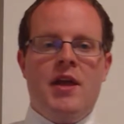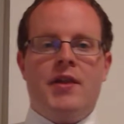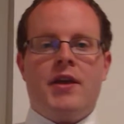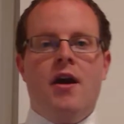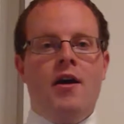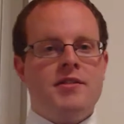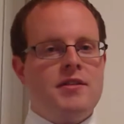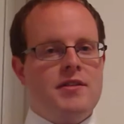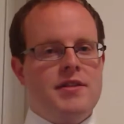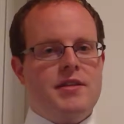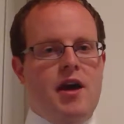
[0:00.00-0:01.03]
The cons to
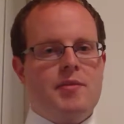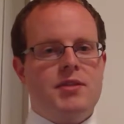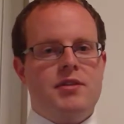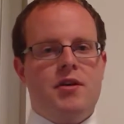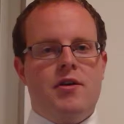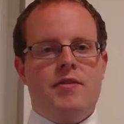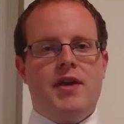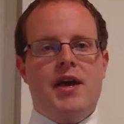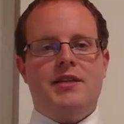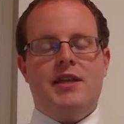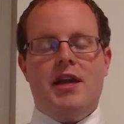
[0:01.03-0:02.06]
this option are
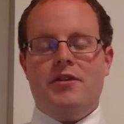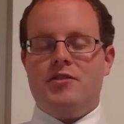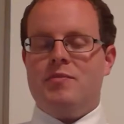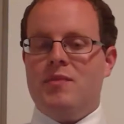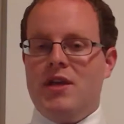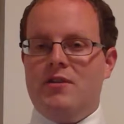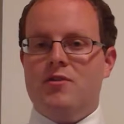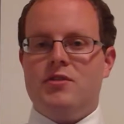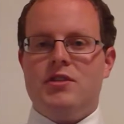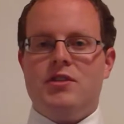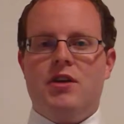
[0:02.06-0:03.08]
that Daniels may lose
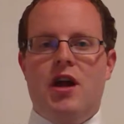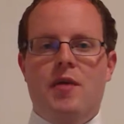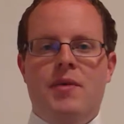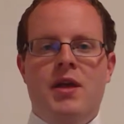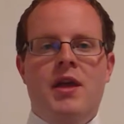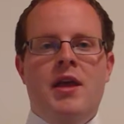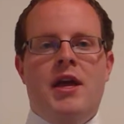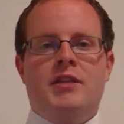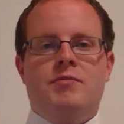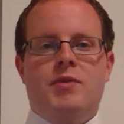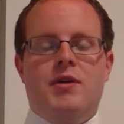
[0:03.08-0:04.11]
his job,
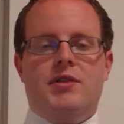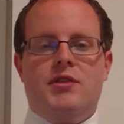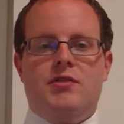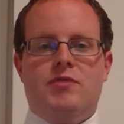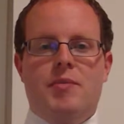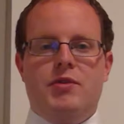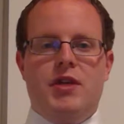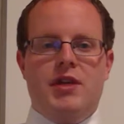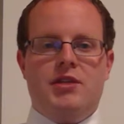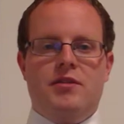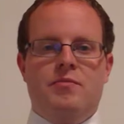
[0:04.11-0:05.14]
as well as his
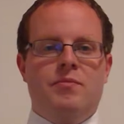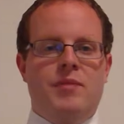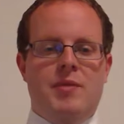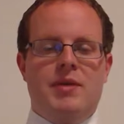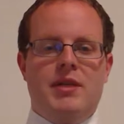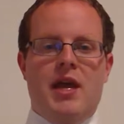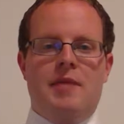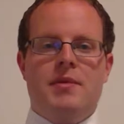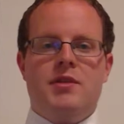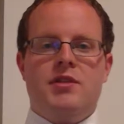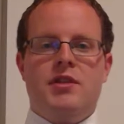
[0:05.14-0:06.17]
reputation may be
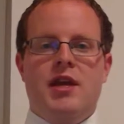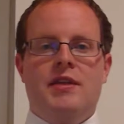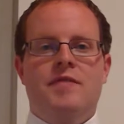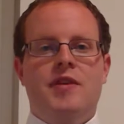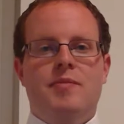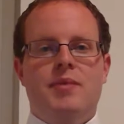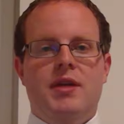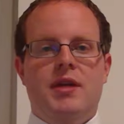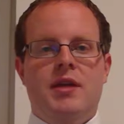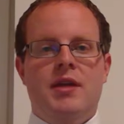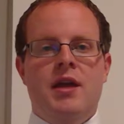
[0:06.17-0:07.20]
damaged, and the
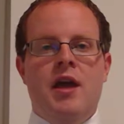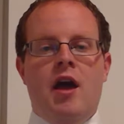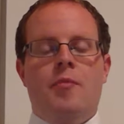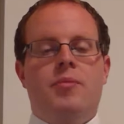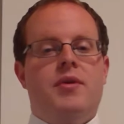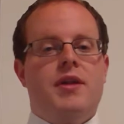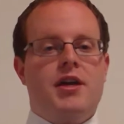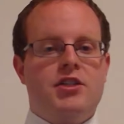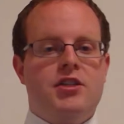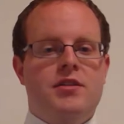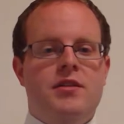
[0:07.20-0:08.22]
VP of
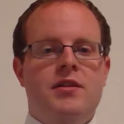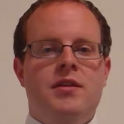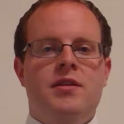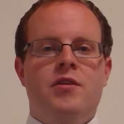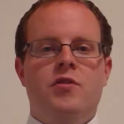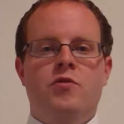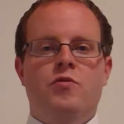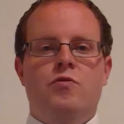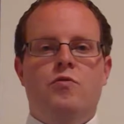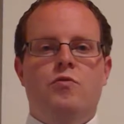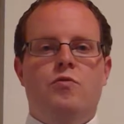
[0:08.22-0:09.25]
production,
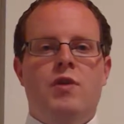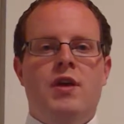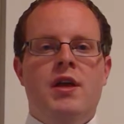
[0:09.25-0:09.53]
who